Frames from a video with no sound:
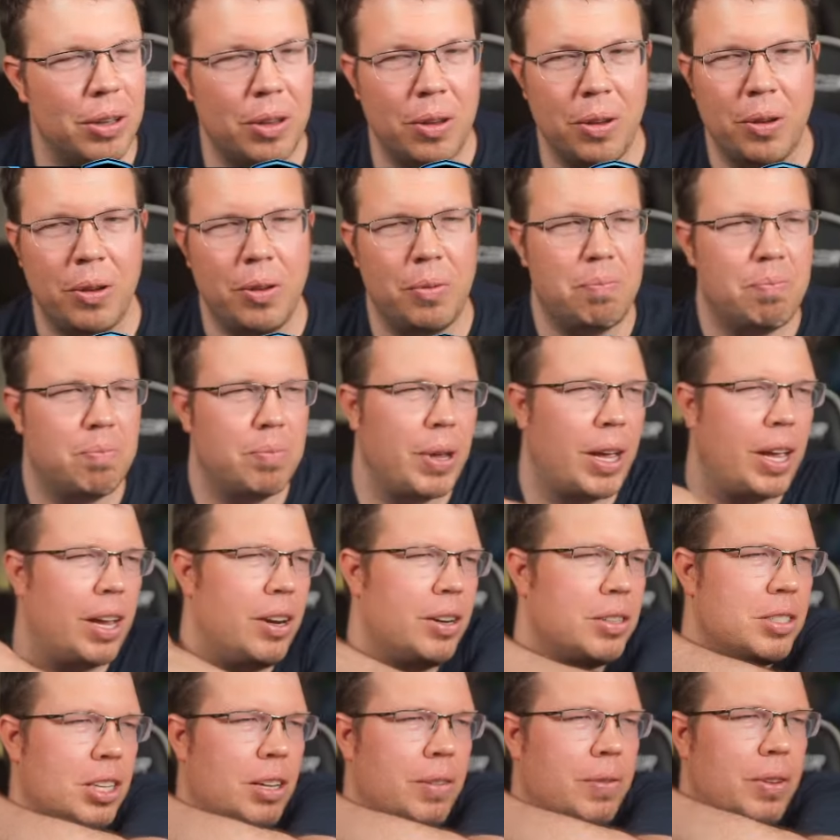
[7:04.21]
you
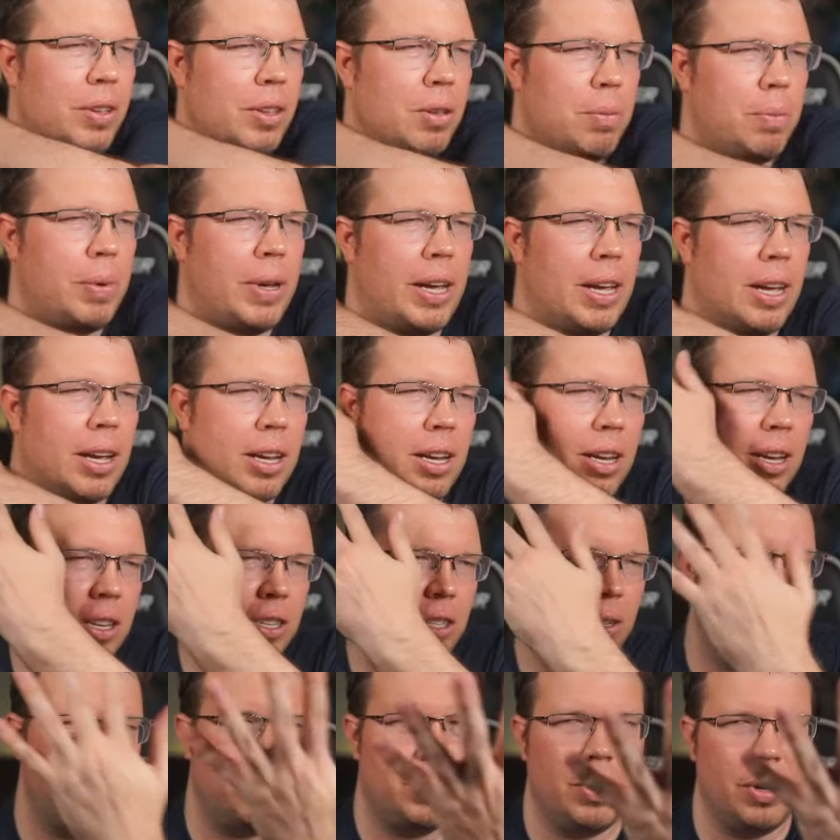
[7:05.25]
pat yourself on the back
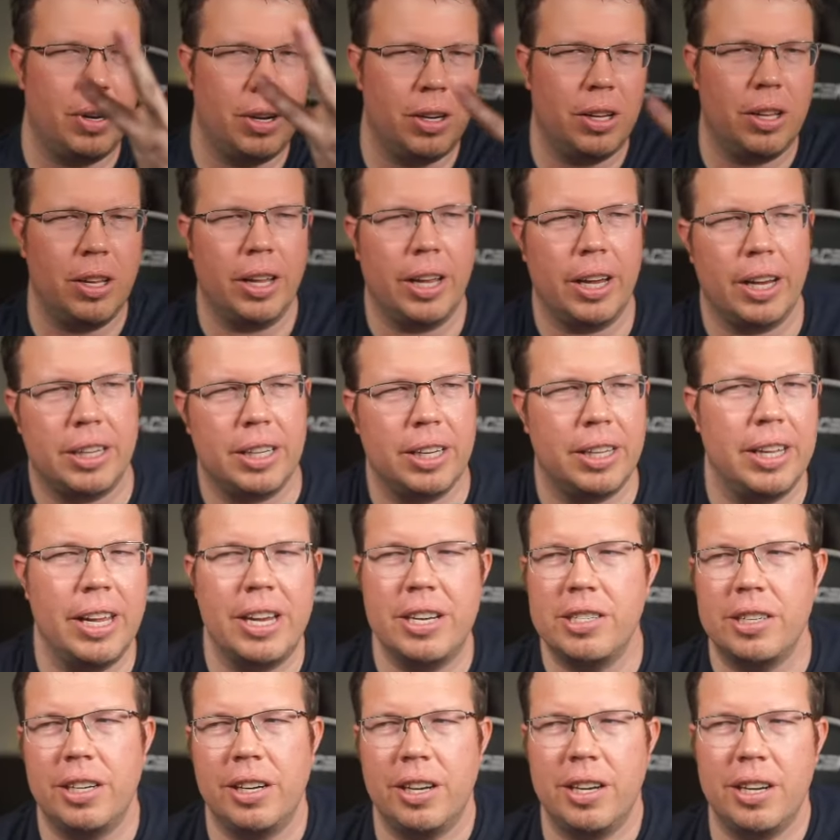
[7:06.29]
because you put a Galactic
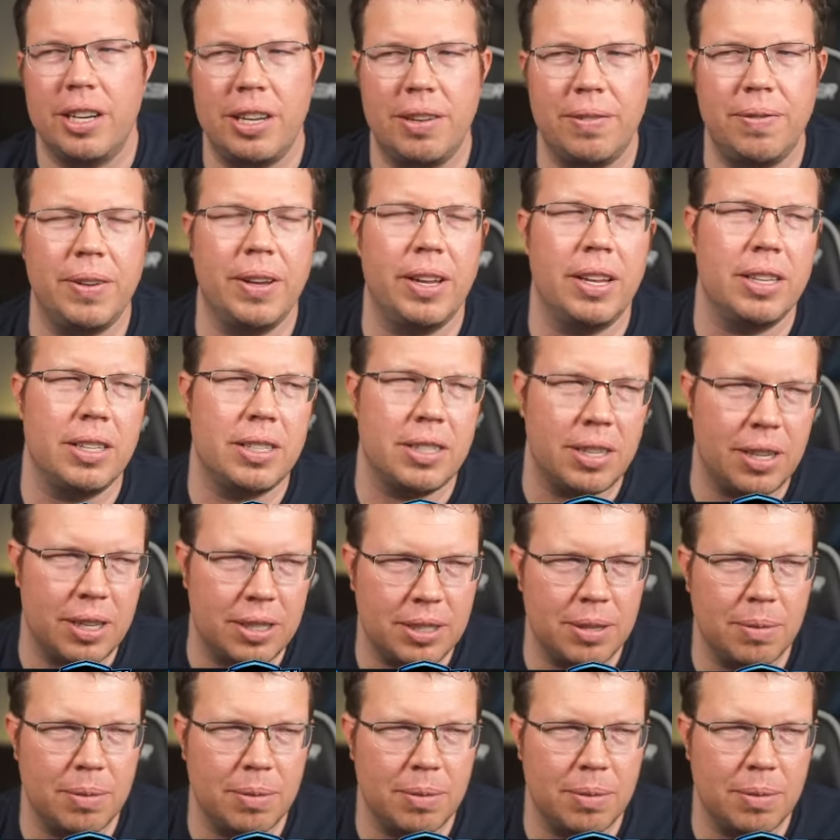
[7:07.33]
Legend on defense.